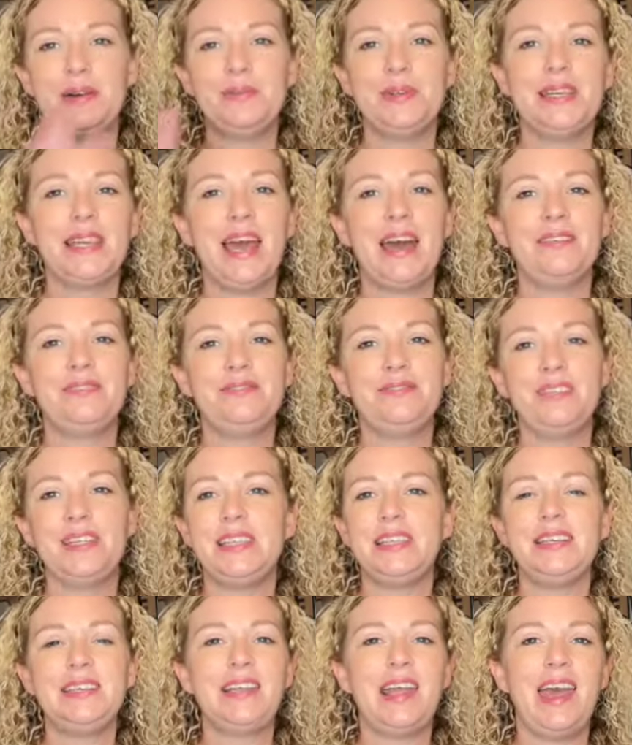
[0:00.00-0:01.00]
we got
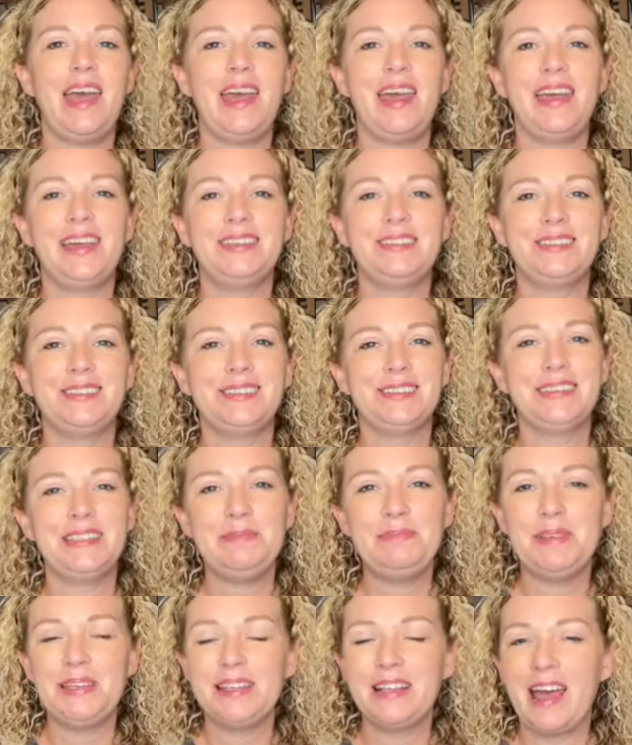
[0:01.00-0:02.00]
feeding and
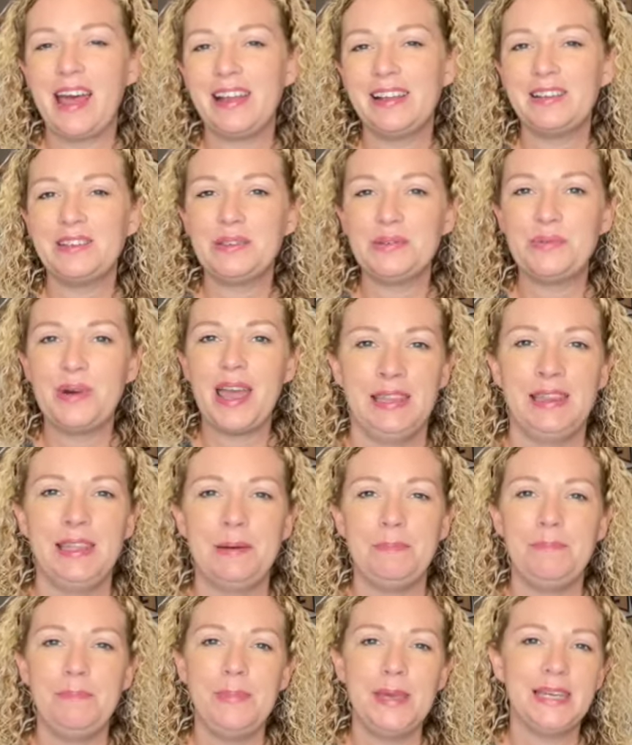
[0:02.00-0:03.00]
sleeping out of the way,
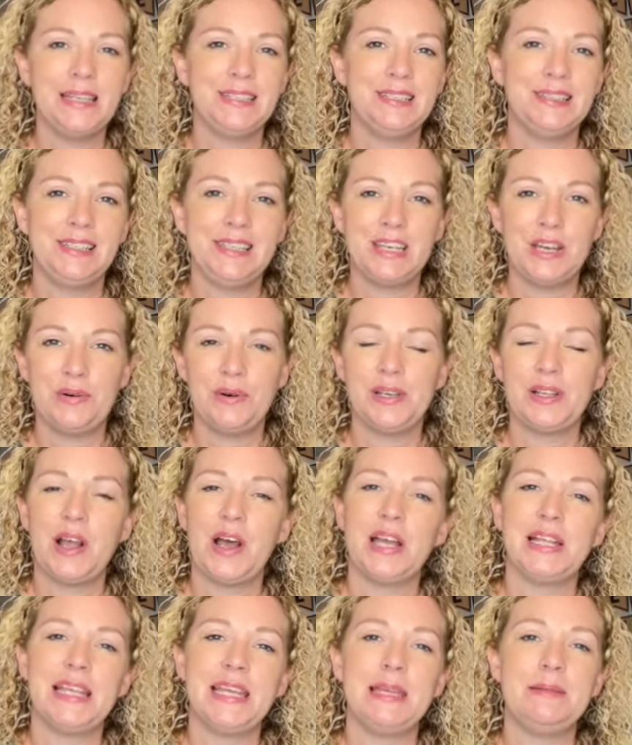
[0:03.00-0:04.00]
the biggest thing going
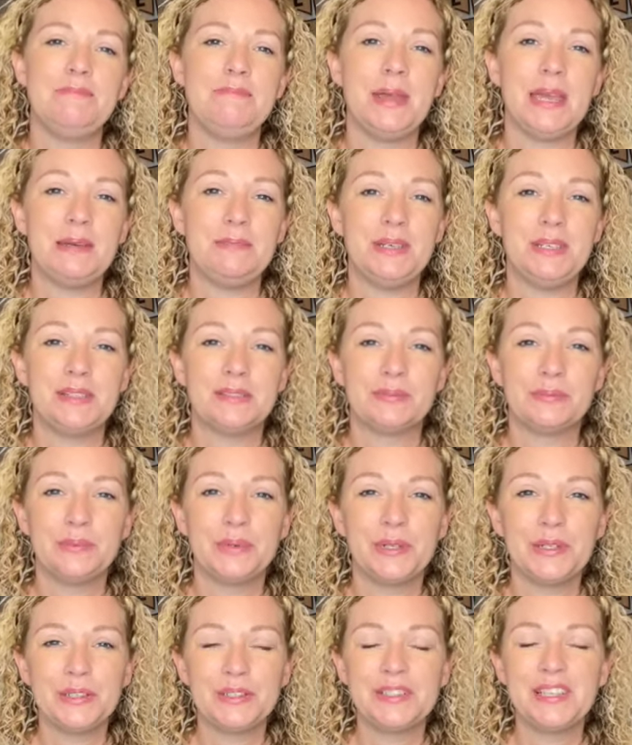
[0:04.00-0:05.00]
on in baby's
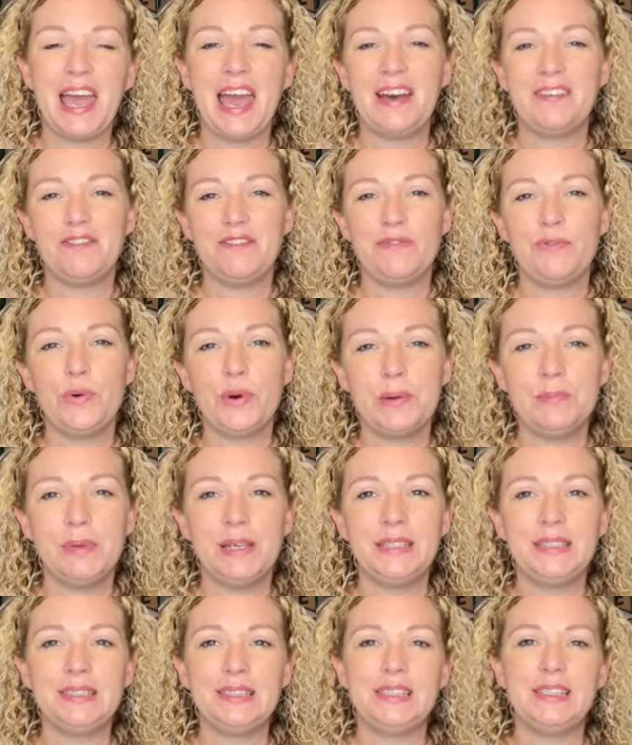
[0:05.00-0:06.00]
world at 4
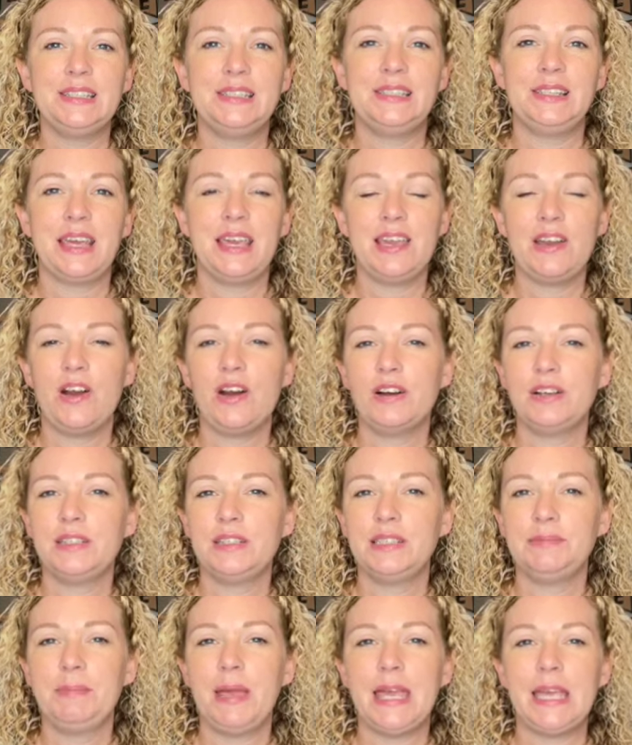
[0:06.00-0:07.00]
months is they are
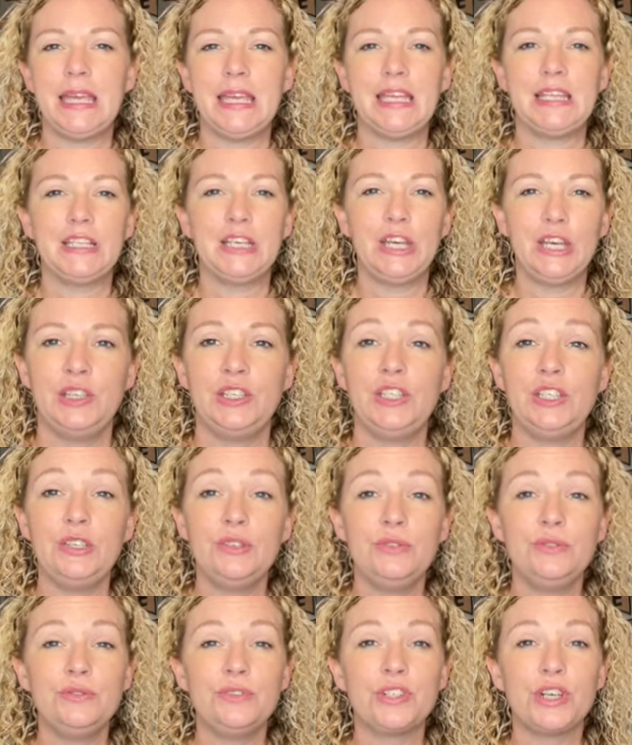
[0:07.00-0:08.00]
making
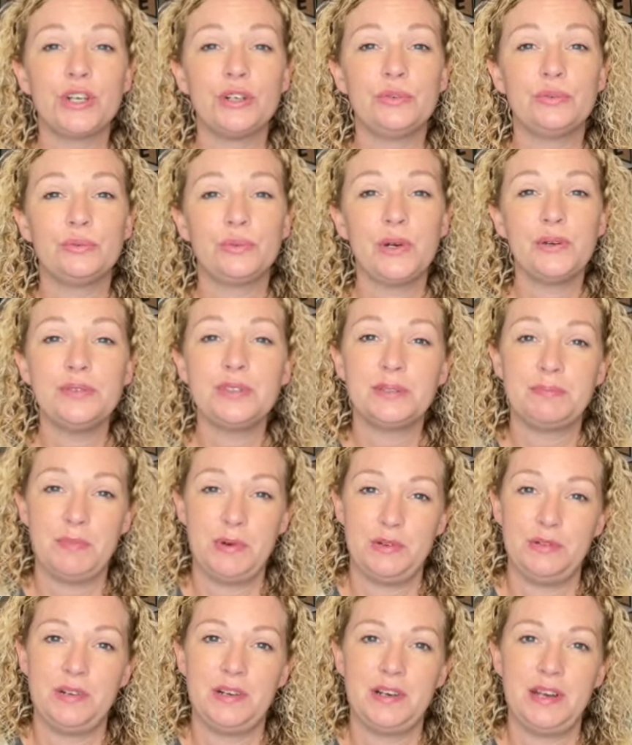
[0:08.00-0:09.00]
huge gross
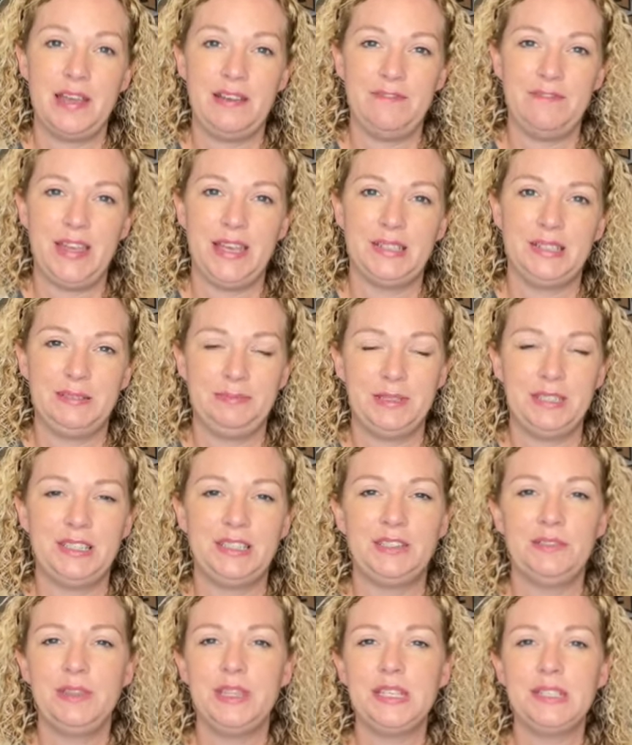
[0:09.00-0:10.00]
motor advancements.
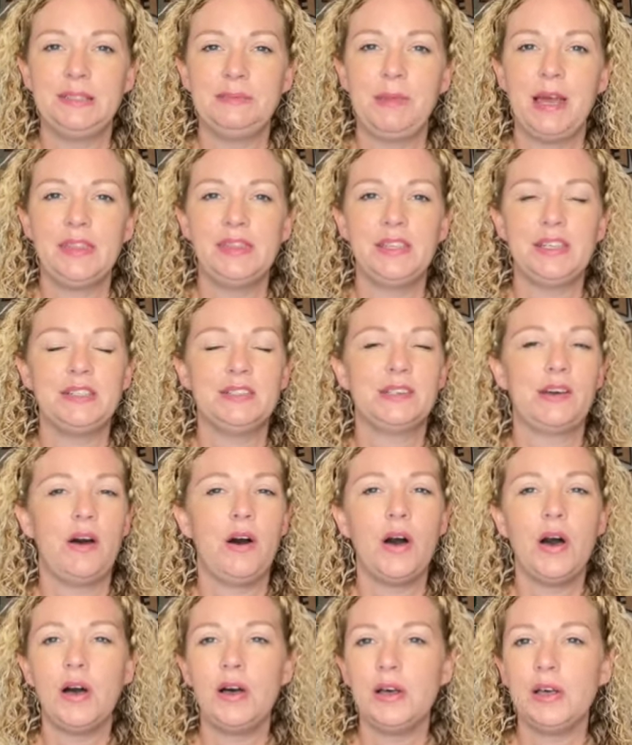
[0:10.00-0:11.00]
So this month is
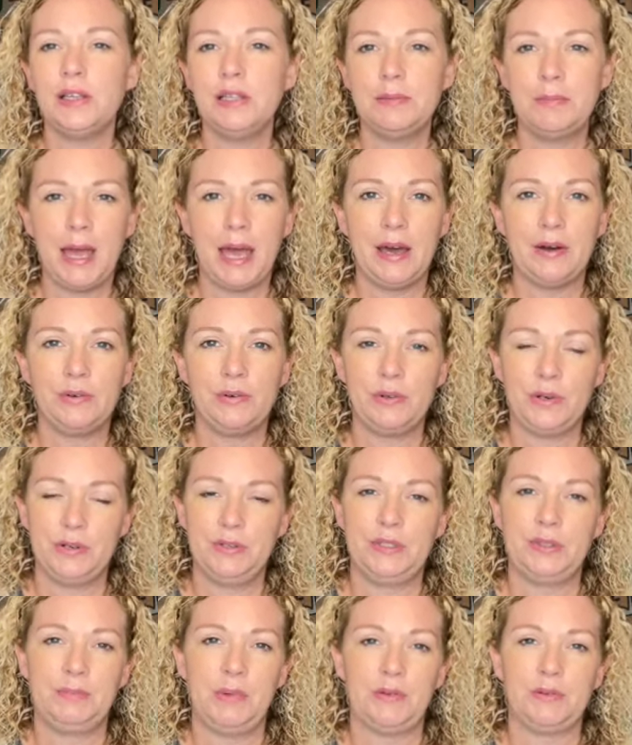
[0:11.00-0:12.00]
all about
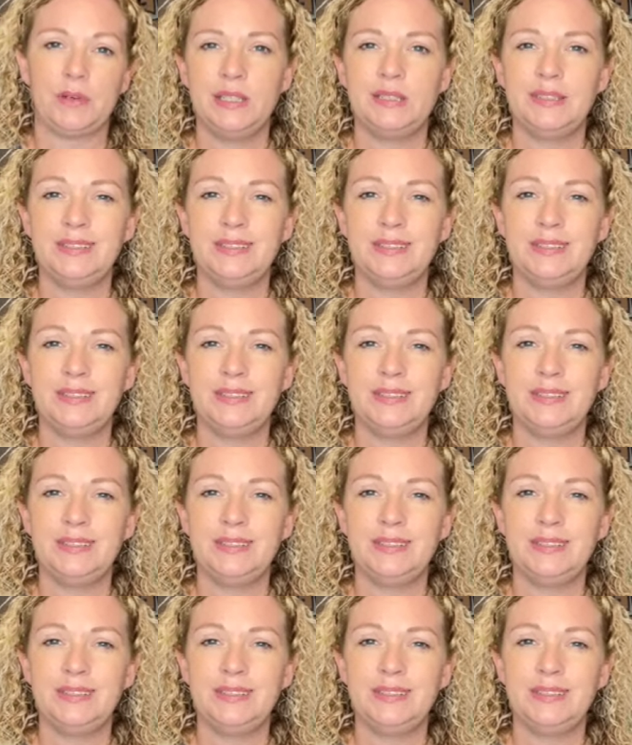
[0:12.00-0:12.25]
gross motor.